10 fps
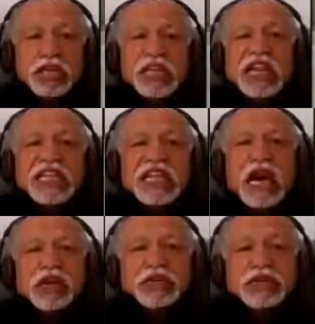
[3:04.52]
lay
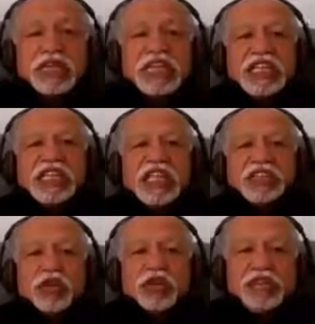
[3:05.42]
down the details
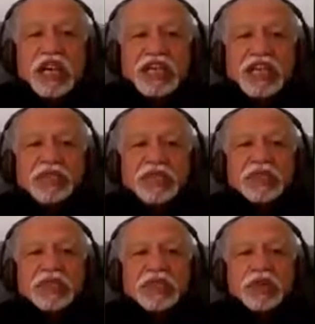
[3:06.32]
of the agreement
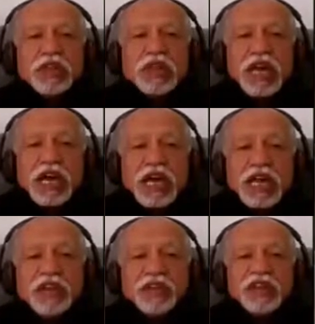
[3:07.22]
with the
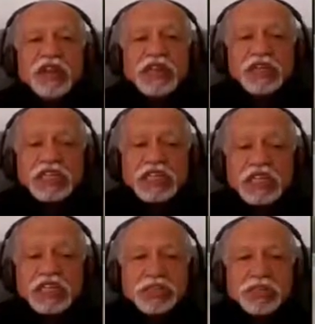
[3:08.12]
Khalifa
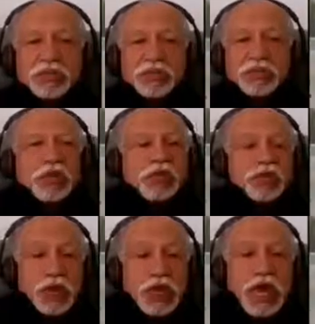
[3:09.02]
dictatorship.
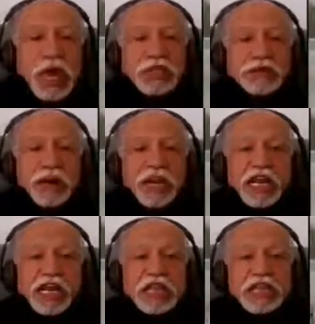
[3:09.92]
So we as
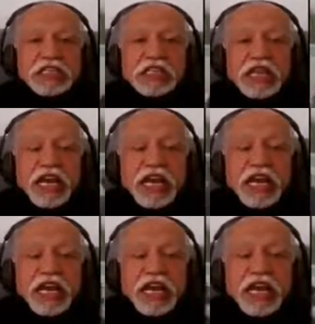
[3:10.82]
Bahrainis have
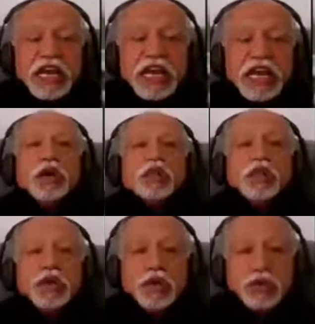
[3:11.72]
opposed this.
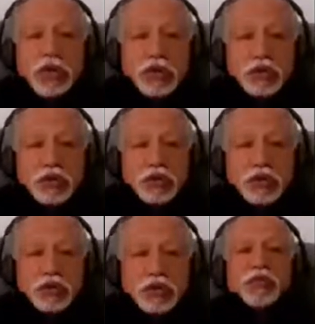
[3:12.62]
We will
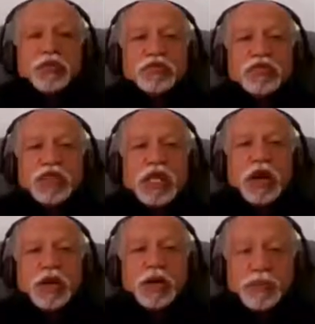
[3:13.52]
continue to oppose it.
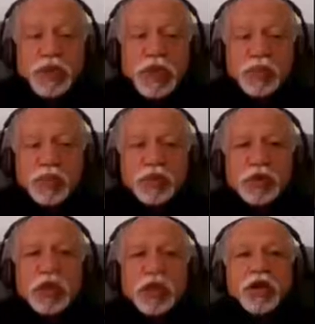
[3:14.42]
Our people
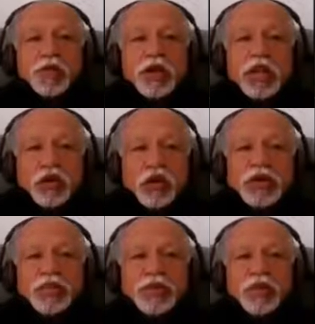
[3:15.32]
will
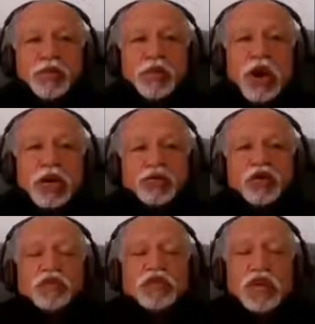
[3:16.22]
always be part
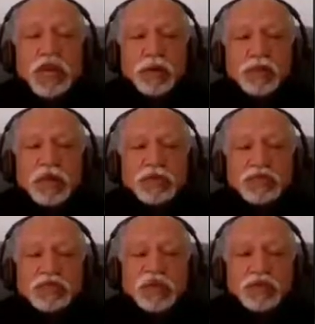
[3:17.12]
of the Arab and
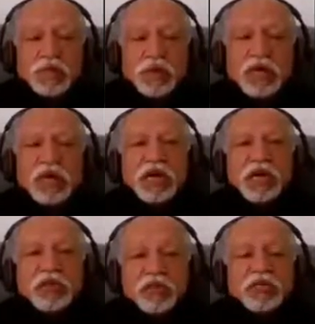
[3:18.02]
Muslim uh,
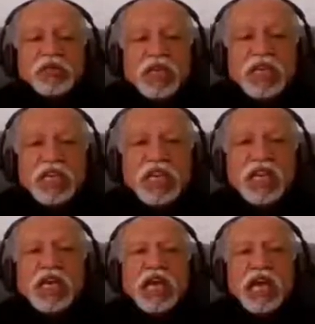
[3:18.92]
community
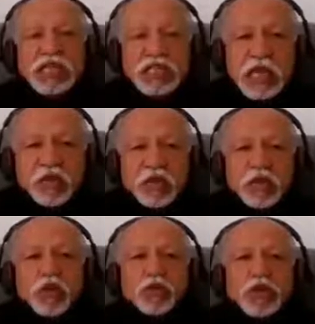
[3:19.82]
and they will
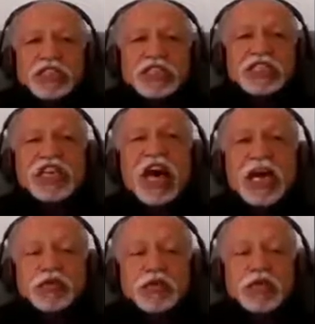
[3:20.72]
always
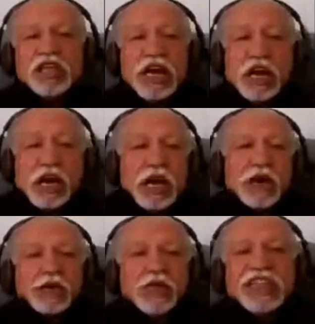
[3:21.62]
side with the,
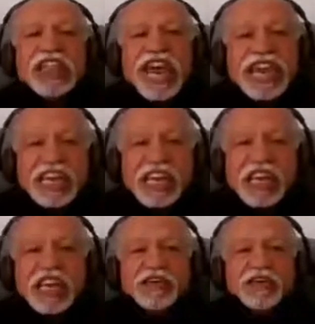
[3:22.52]
uh, with the
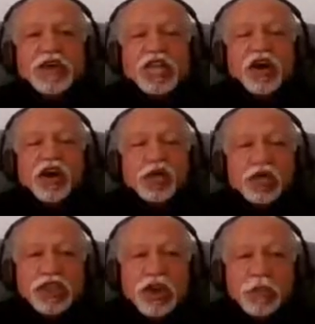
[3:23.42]
aggrieved,
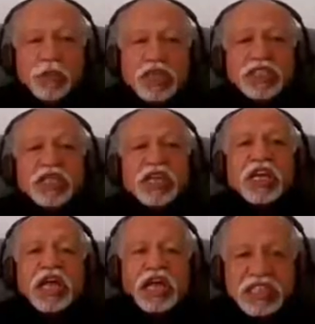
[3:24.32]
with the oppressed.
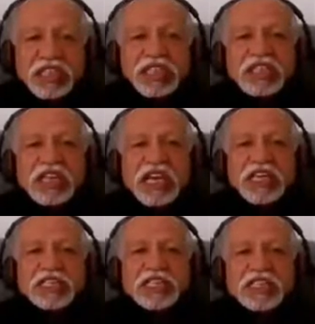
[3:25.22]
And in this case,
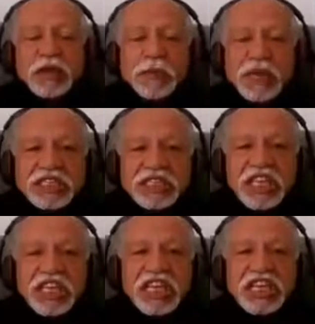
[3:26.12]
it is the
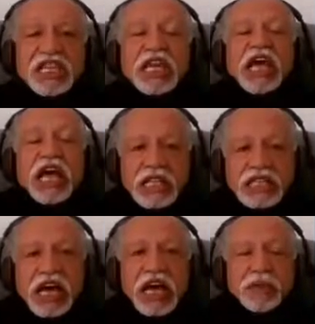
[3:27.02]
Palestinians and the
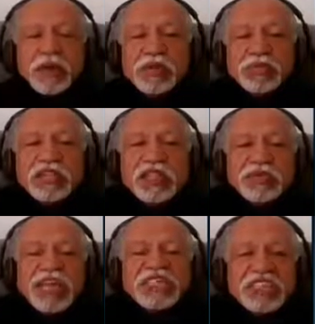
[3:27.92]
Arab and Muslim
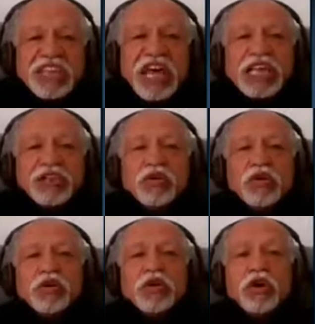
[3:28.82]
nations as a
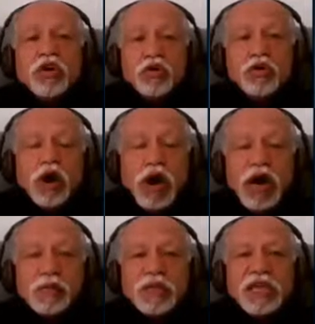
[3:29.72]
whole who are
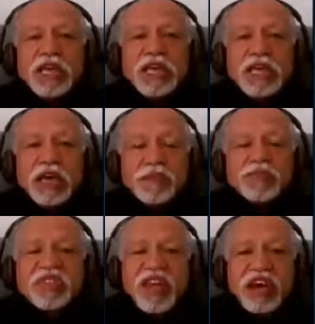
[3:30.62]
being
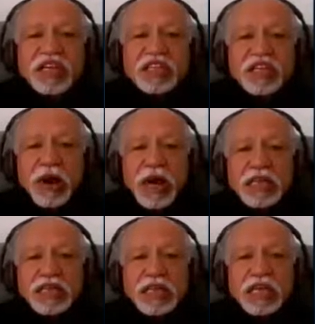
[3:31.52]
targeted
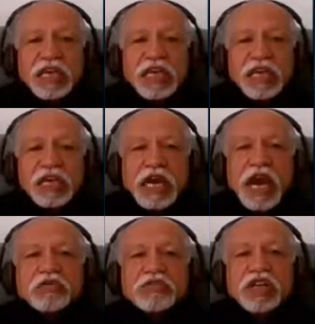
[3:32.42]
by the
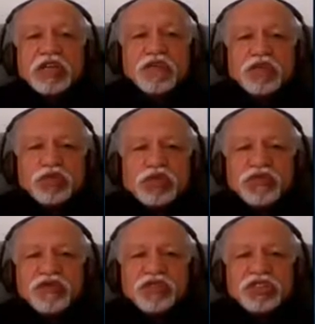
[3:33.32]
counter-revolution
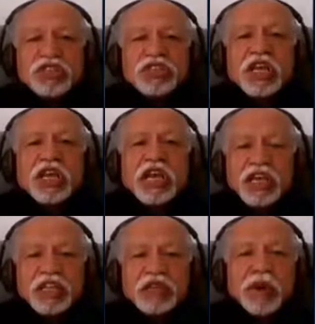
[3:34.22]
forces
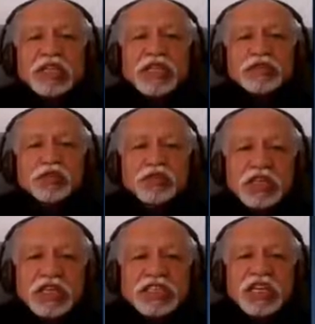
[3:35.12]
led by the
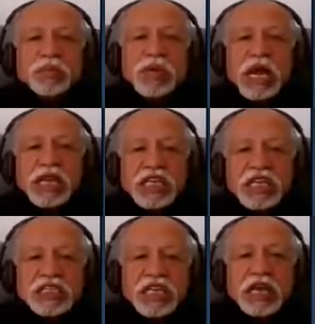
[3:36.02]
Saudis,
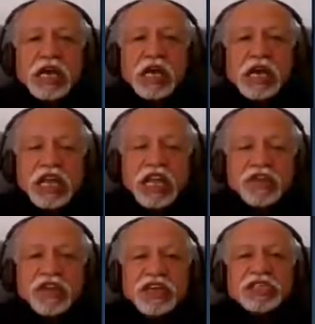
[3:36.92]
Emiratis,
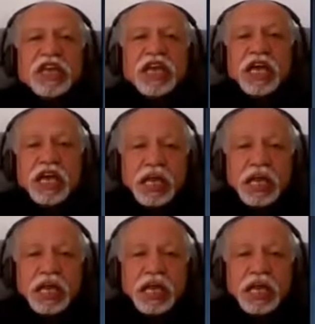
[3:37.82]
Khalifis, uh,